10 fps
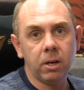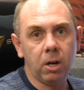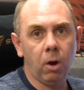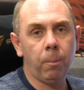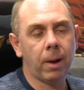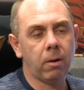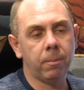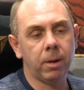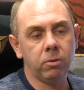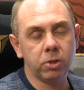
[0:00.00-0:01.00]
low
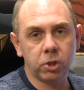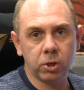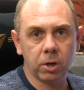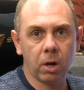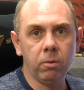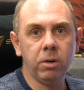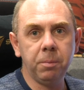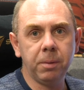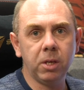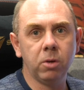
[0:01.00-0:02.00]
power mode should
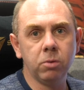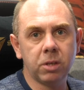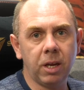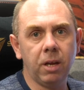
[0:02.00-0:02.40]
only be used